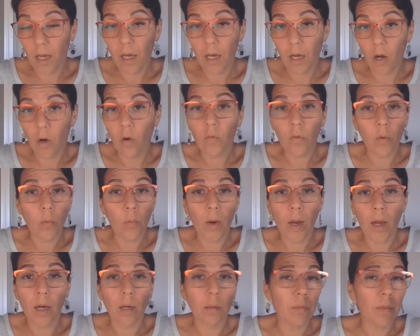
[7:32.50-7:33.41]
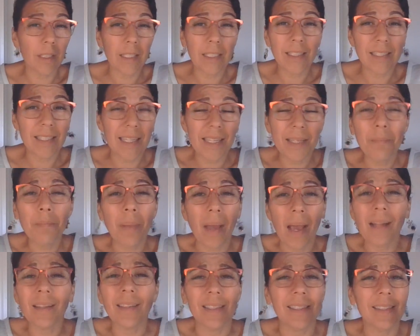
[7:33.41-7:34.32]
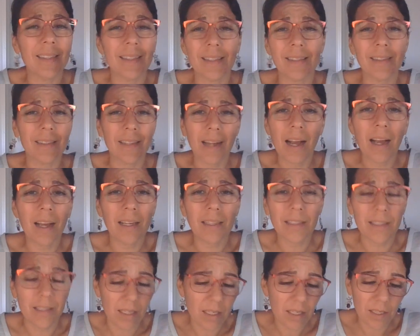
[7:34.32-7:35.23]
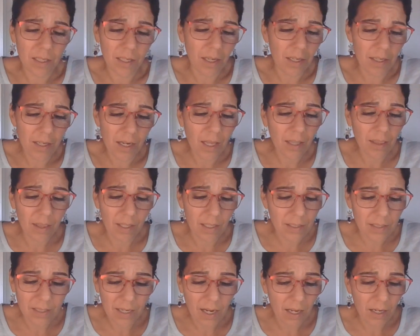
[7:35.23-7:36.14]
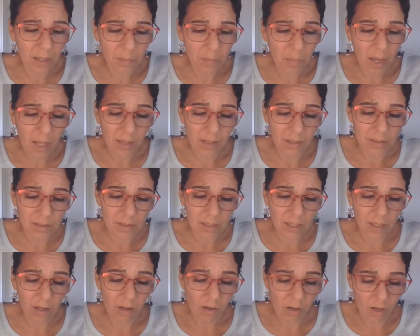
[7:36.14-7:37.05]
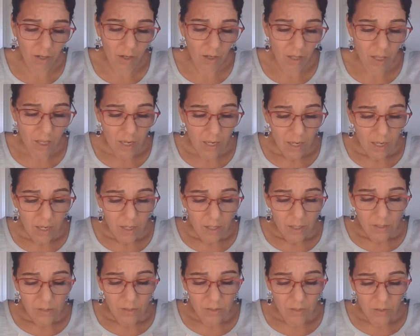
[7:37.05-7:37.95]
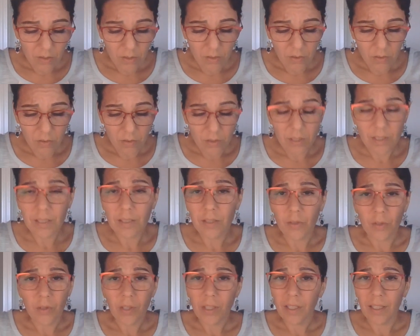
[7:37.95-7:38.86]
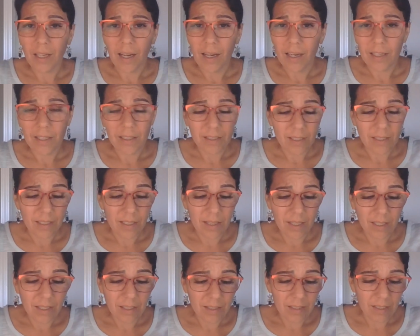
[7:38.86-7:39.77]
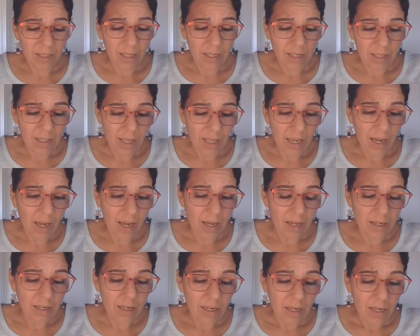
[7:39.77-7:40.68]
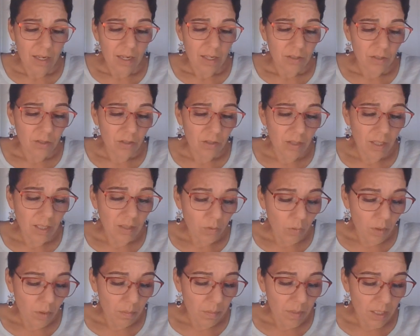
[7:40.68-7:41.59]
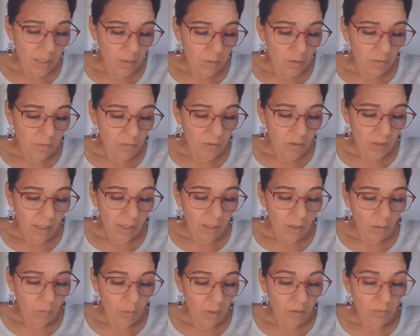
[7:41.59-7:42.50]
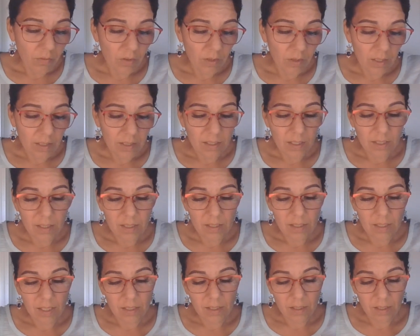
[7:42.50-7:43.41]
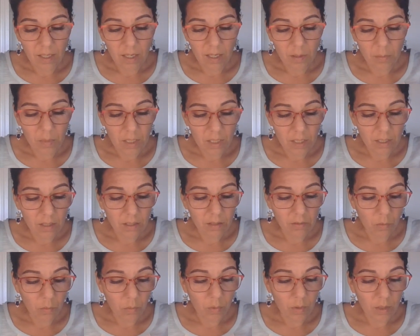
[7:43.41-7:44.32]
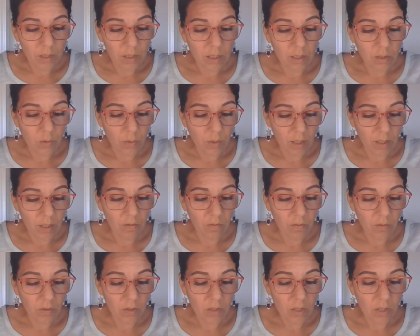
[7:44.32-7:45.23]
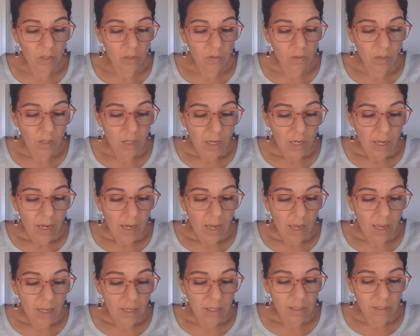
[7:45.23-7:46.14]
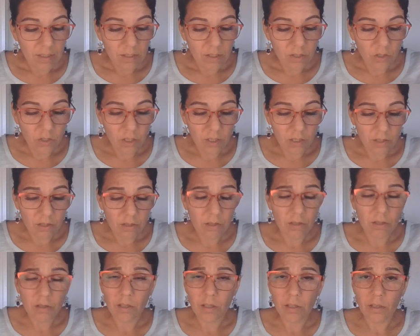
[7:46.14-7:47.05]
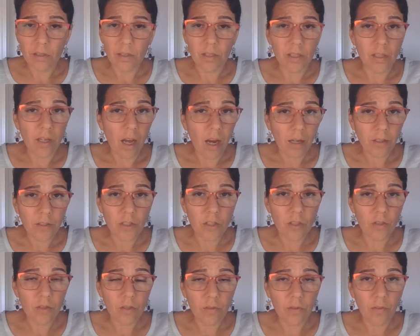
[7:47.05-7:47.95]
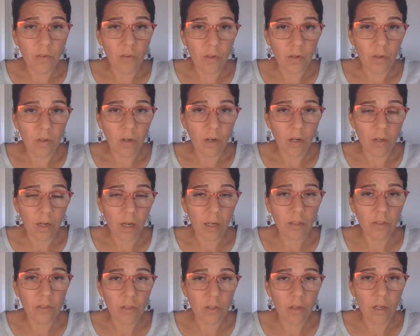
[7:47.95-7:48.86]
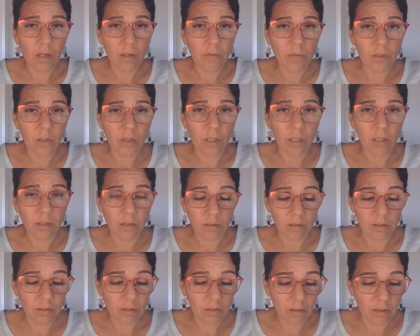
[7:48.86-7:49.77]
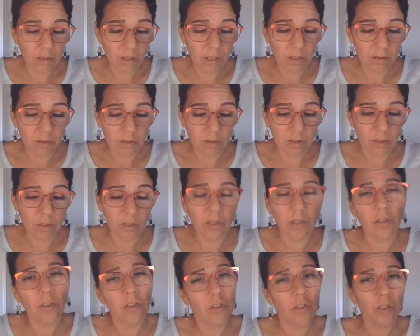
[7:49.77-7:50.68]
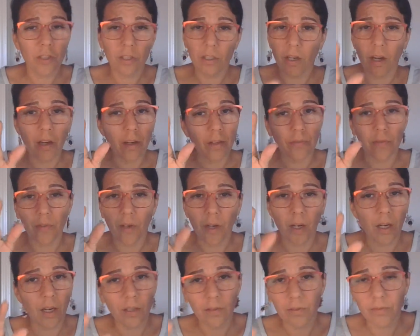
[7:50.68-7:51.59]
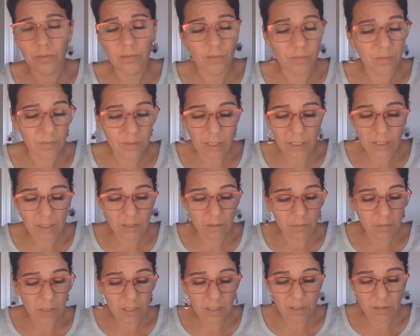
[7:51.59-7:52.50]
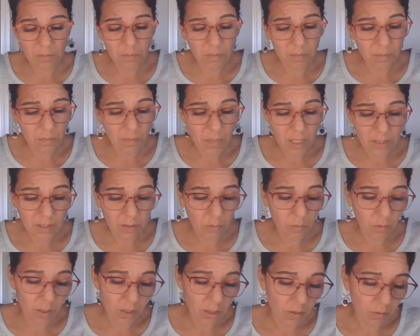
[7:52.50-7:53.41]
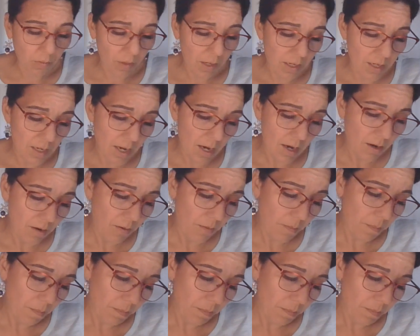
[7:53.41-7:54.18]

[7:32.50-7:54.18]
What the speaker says: overwhelmed. It's imbalance. It's not in balance at all. So disorganized, things like that. So that's what makes me feel like whatever this is that's come in really quick for you has just knocked you off your kilter. You know, you're just off. It's messing with you right now.